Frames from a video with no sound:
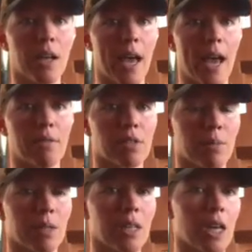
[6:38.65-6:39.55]
have
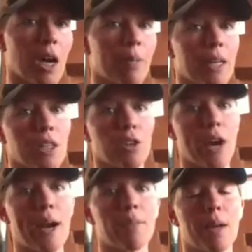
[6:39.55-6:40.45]
something to come in and
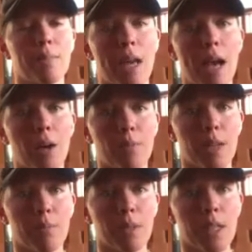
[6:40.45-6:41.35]
grab them to help
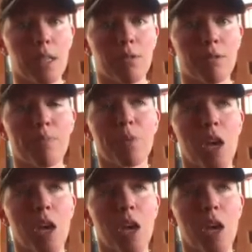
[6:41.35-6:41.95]
them leave.